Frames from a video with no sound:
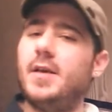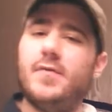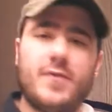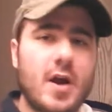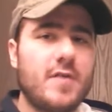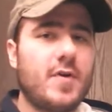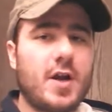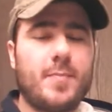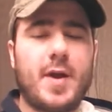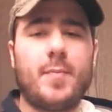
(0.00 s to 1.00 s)
Very,
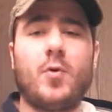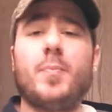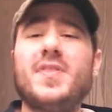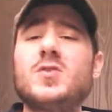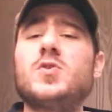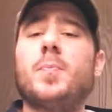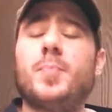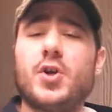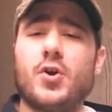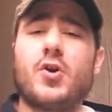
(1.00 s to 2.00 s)
very comparable. But this was a
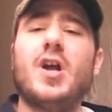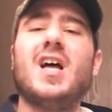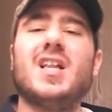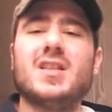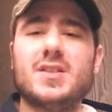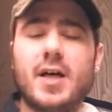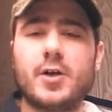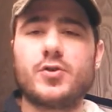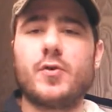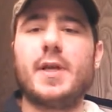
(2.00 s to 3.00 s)
pure
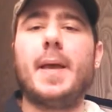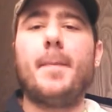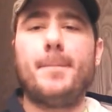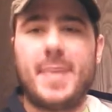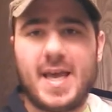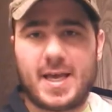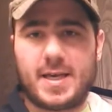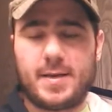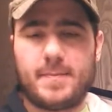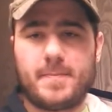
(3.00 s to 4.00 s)
luxury
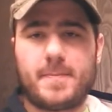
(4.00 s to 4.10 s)
pick.